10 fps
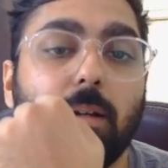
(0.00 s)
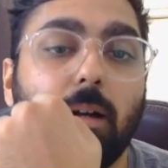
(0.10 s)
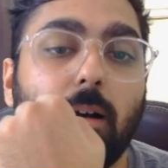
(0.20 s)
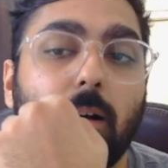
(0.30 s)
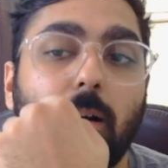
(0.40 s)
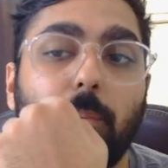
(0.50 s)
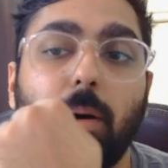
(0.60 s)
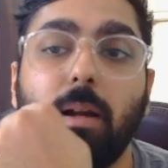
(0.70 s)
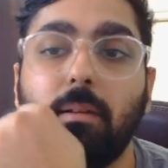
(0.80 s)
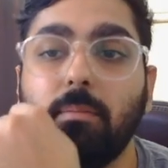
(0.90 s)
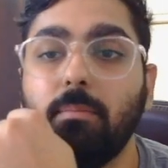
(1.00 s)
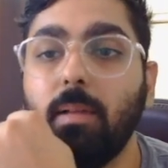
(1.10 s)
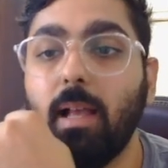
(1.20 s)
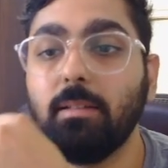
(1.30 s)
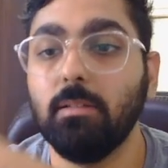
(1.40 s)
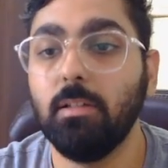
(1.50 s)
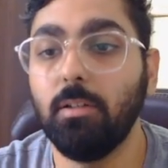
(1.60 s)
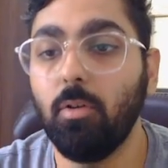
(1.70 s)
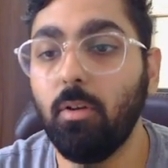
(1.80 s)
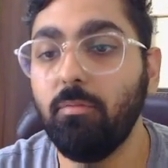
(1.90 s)
But as a
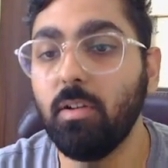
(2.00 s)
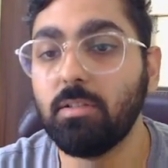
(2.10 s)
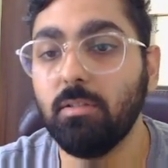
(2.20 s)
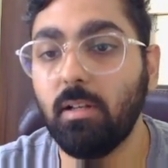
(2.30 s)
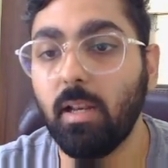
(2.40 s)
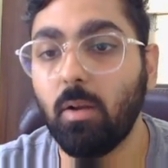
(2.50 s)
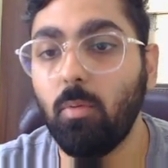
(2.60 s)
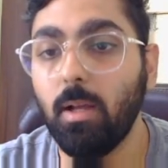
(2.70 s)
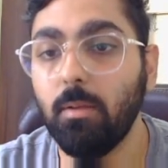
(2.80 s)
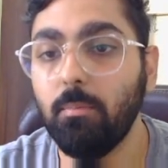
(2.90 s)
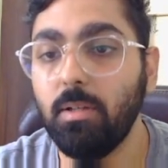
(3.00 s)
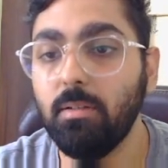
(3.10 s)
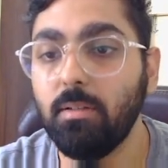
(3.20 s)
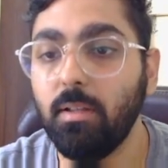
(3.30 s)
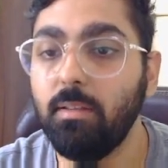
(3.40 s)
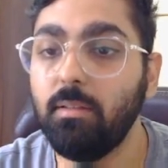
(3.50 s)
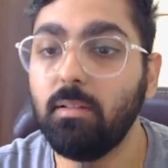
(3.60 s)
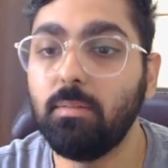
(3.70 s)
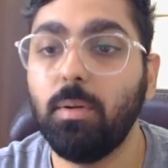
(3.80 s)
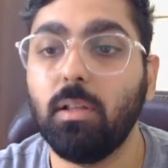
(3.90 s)
non-functional requirement in
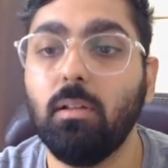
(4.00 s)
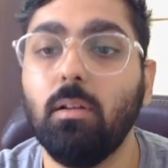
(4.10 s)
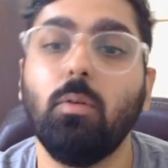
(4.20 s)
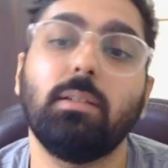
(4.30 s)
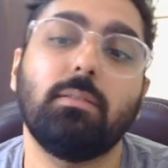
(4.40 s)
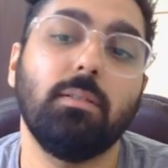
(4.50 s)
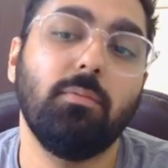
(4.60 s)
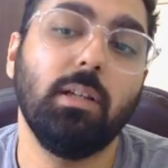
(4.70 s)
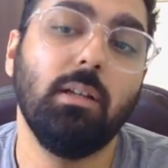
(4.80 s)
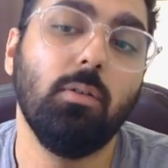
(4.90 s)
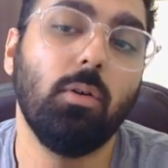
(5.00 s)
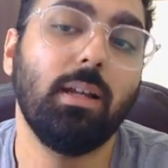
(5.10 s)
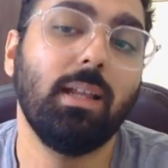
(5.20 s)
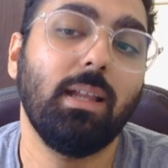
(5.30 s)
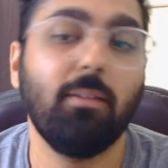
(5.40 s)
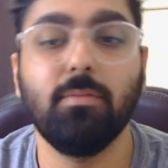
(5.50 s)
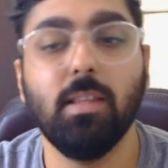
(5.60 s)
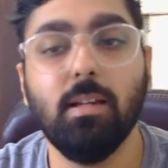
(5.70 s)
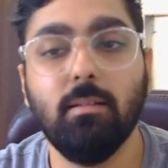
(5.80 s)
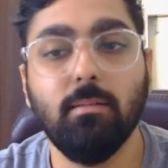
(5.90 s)
this particular question, we don't have
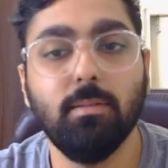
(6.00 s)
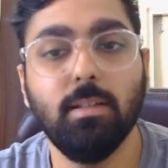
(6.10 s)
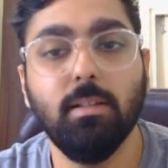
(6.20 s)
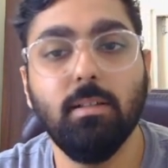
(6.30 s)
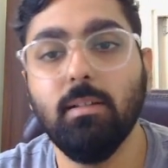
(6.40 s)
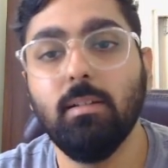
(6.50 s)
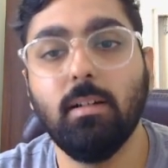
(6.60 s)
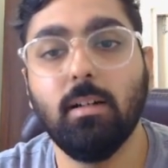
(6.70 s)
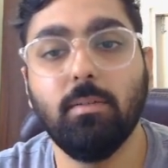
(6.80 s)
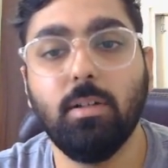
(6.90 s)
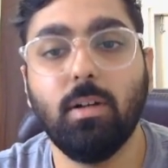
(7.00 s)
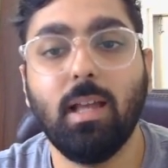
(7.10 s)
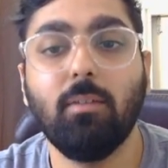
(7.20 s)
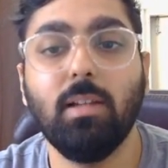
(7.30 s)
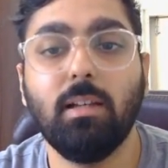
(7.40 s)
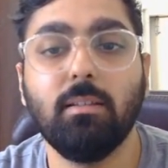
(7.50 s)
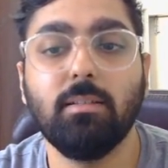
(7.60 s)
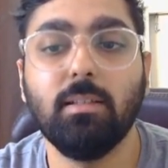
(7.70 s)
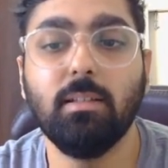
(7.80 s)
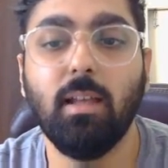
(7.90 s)
that. We don't have
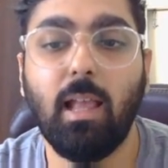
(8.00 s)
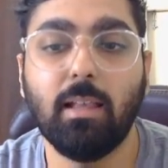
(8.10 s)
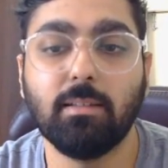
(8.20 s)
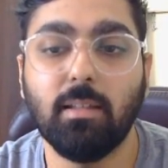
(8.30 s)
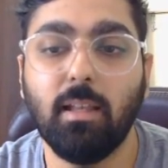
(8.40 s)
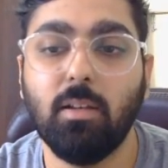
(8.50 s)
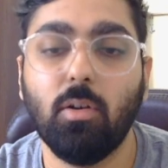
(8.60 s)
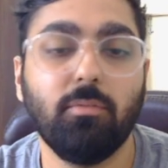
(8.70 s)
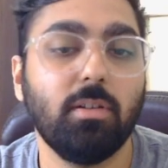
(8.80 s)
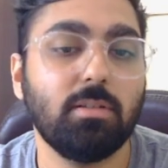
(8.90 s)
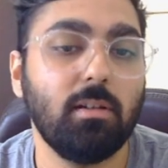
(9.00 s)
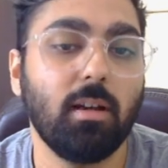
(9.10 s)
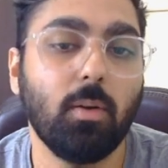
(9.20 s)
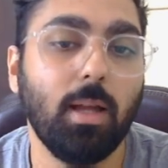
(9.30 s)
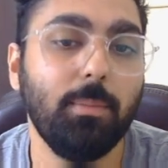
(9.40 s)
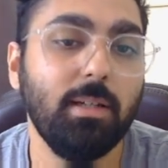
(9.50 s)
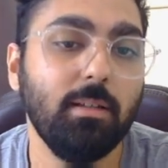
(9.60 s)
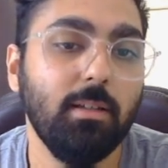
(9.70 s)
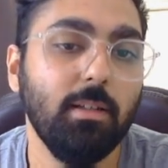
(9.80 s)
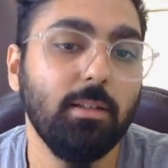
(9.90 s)
latency as a non-functional requirement.
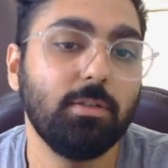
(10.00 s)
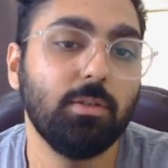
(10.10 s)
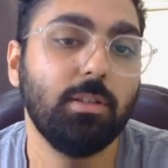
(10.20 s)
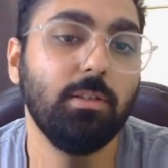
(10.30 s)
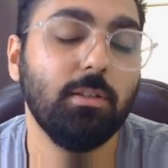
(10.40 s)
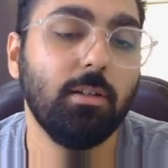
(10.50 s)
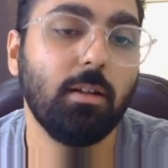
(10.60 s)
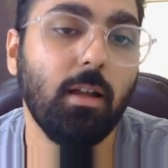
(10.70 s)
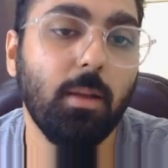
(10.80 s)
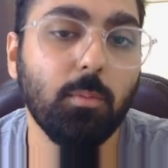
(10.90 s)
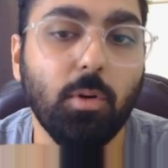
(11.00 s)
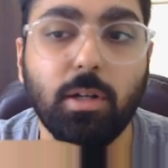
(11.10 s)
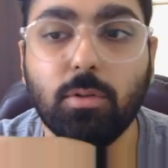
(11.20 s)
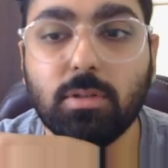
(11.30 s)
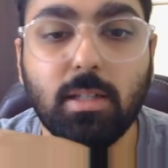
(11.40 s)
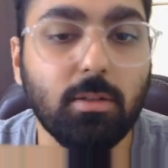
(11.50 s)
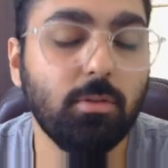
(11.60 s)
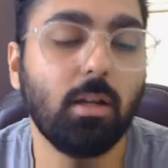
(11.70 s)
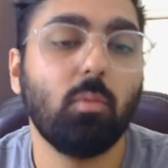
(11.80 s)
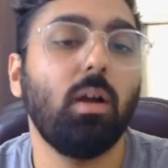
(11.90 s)
So here I'm going to stick to
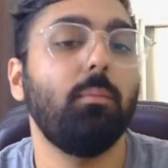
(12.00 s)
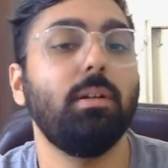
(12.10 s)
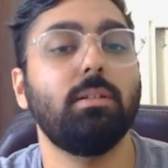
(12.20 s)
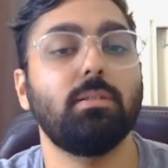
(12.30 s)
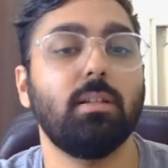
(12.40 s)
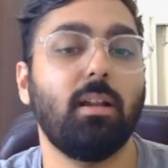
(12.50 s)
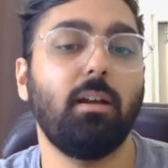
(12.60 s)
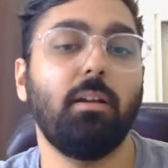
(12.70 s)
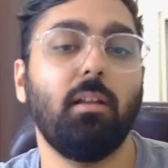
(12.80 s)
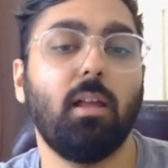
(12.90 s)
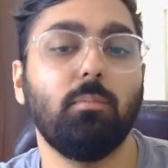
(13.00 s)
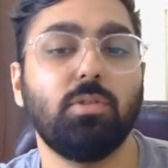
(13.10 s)
the requirements, and I'm